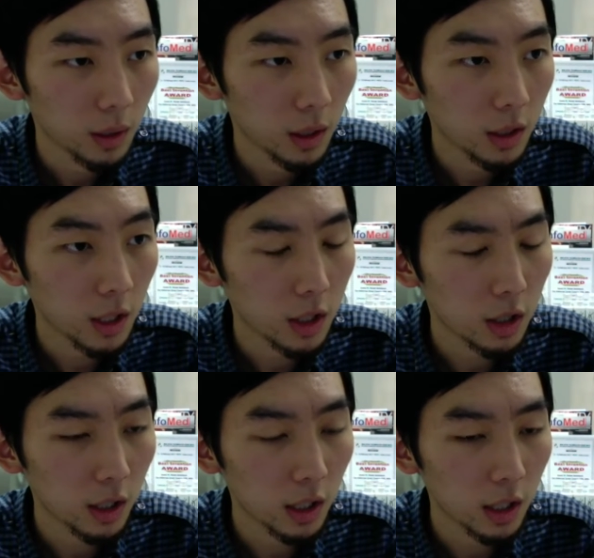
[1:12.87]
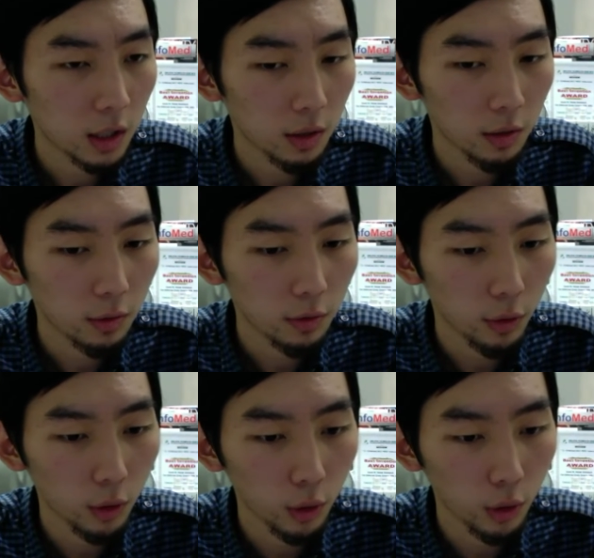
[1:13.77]
Essentially
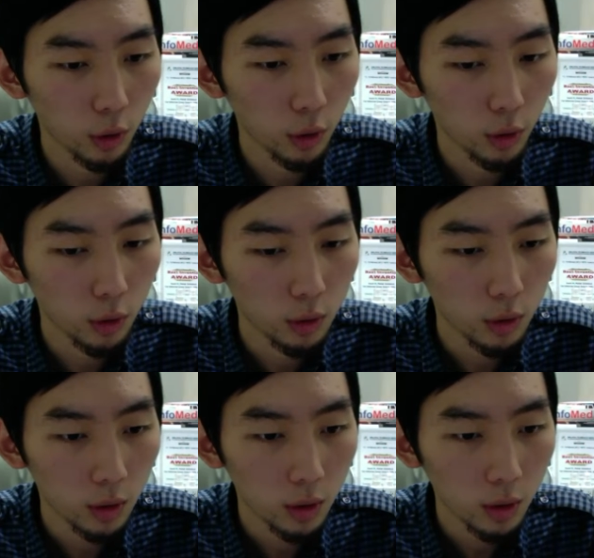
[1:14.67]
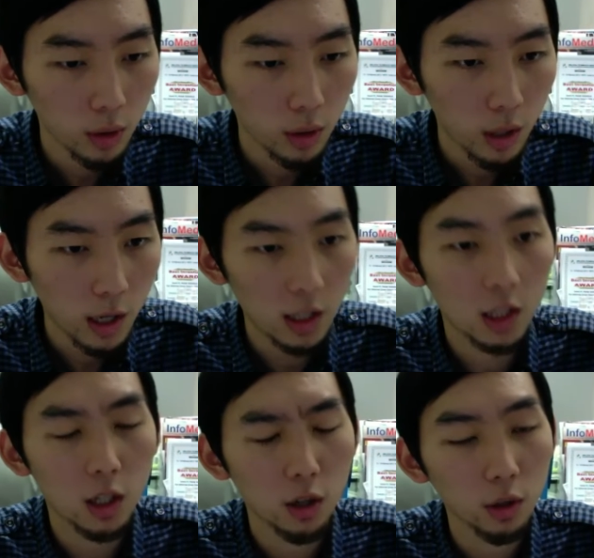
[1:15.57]
for us
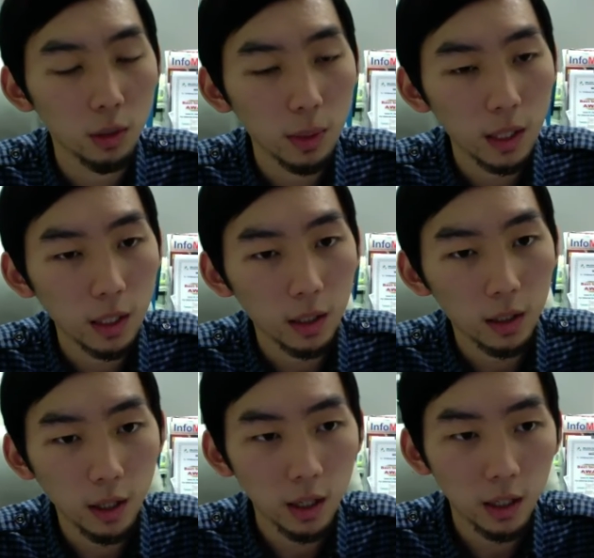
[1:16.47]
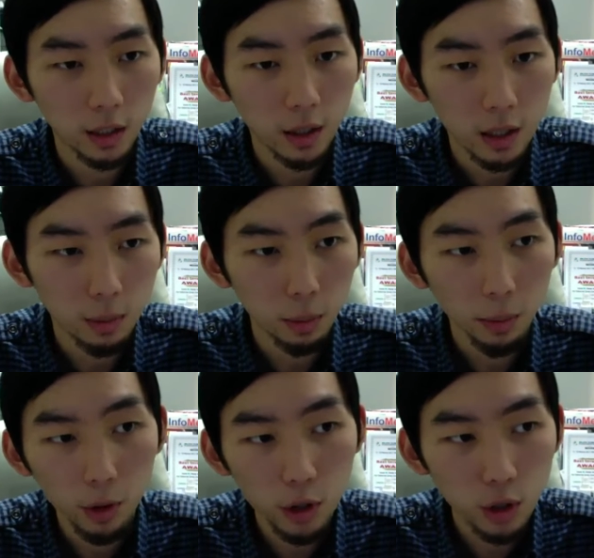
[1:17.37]
to only be
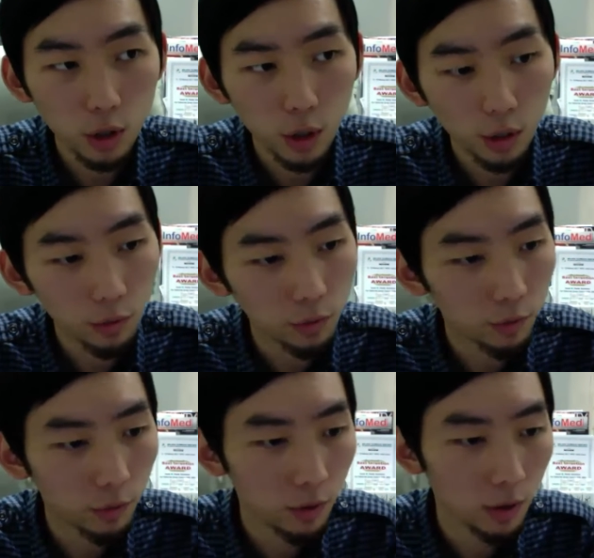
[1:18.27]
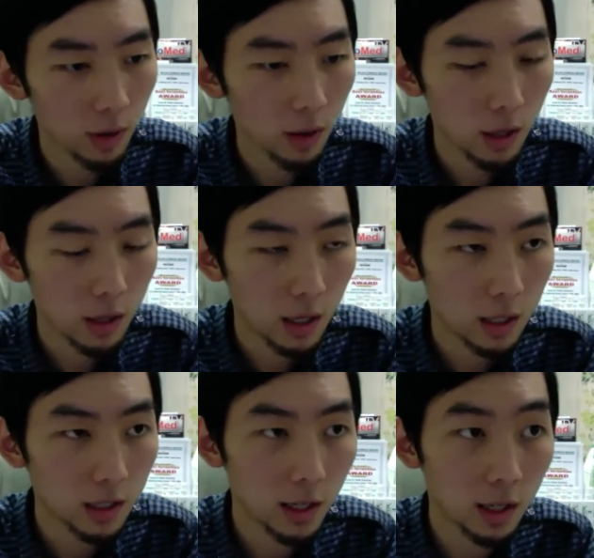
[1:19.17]
getting a small portion of
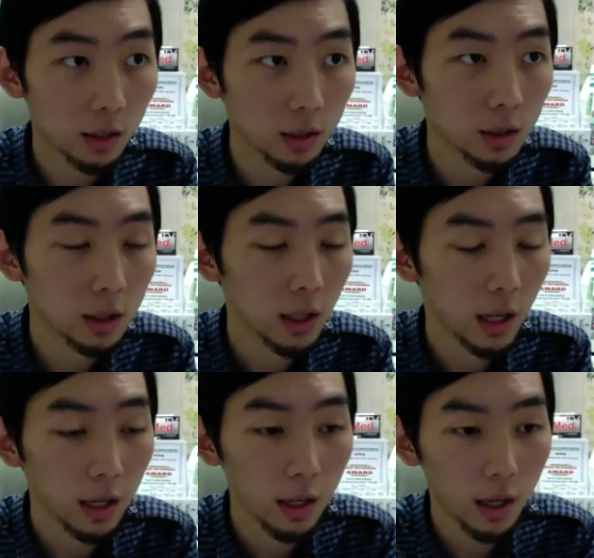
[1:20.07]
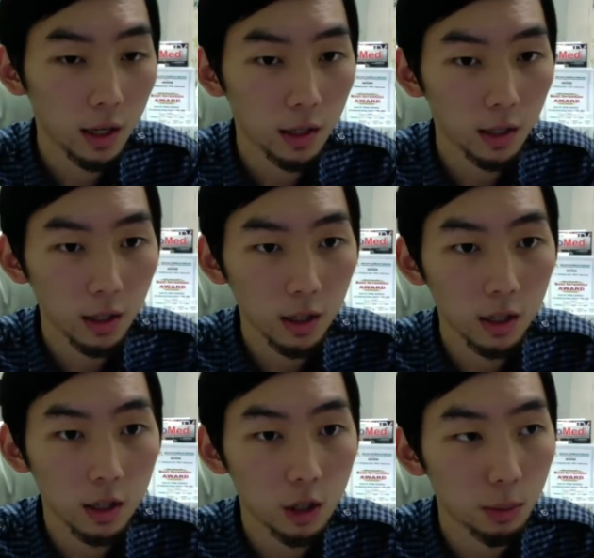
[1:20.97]
any sales, and
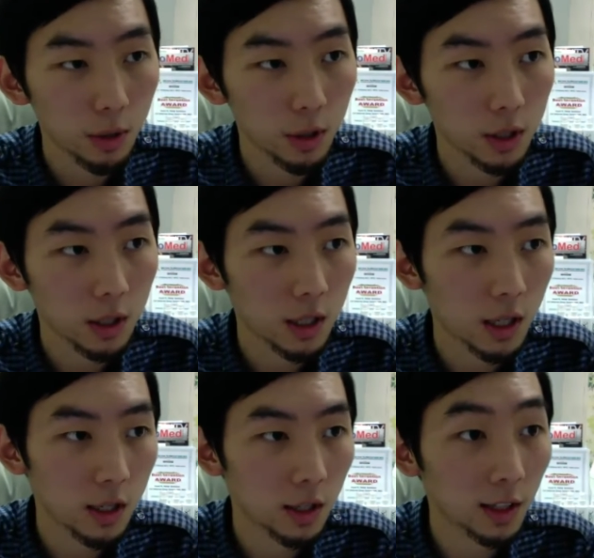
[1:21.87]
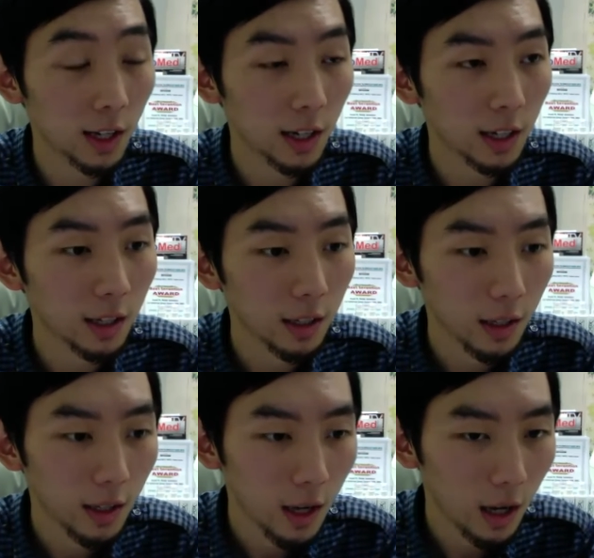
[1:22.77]
then the distributors essentially
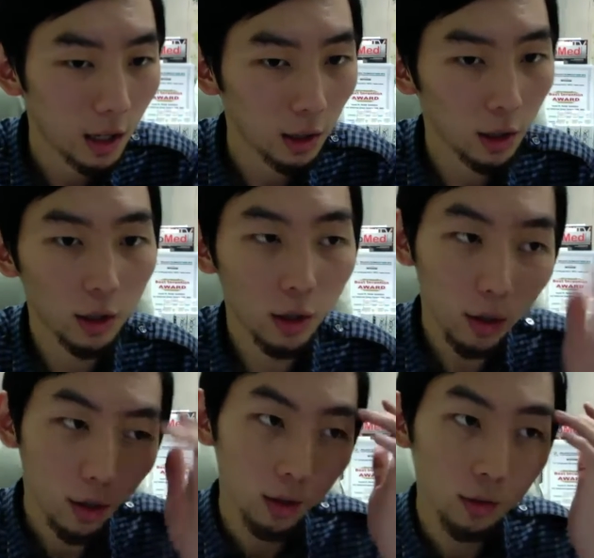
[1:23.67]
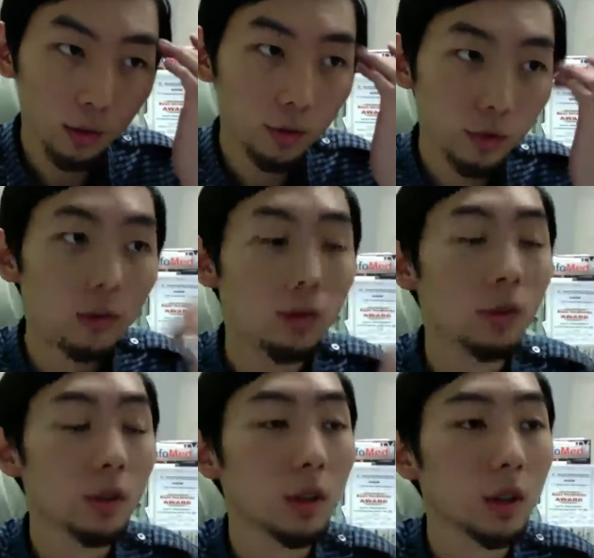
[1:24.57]
getting a lot
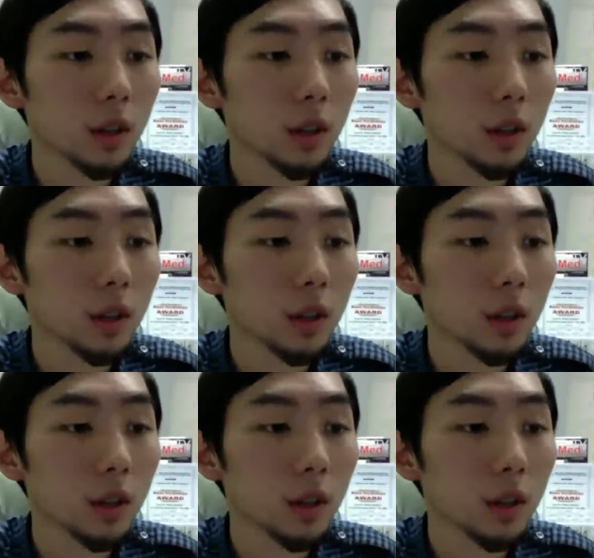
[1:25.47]
of